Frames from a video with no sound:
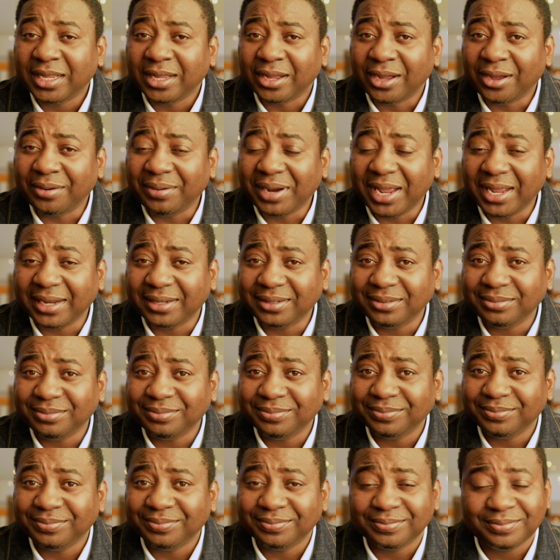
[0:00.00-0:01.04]
All right,
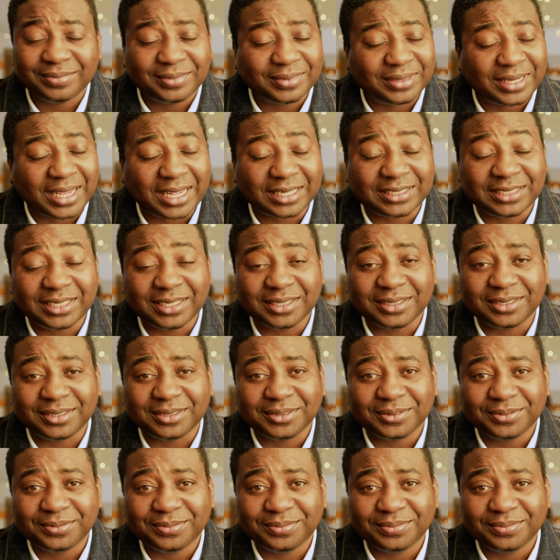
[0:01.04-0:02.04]
that's it.